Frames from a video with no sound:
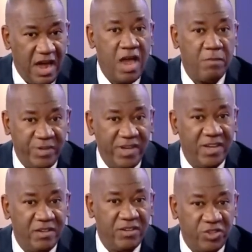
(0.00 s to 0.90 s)
I am
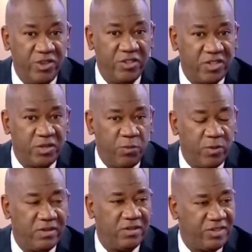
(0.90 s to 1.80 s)
taking these risks
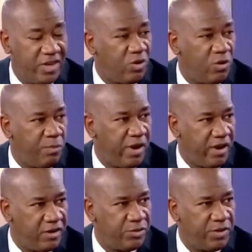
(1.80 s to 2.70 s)
for the sake of my
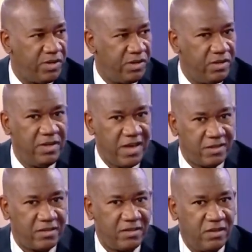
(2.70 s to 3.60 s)
country.
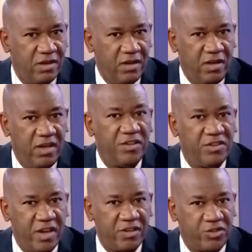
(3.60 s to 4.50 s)
Yes, it
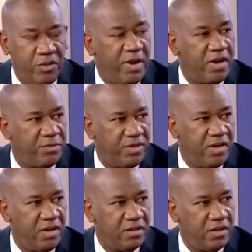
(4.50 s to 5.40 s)
is extreme and I'm
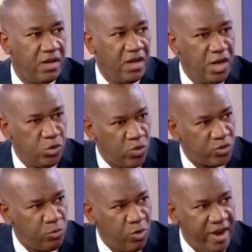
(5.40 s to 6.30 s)
saying it. It
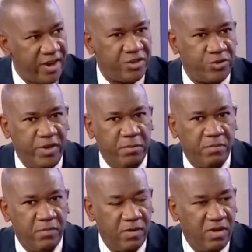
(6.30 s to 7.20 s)
was more
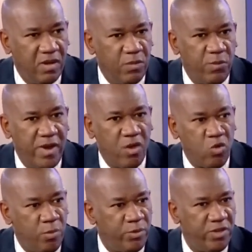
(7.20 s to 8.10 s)
extreme for
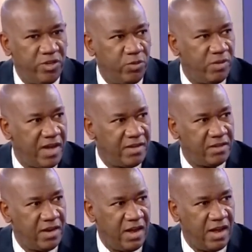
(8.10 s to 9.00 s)
Yakubu to issue that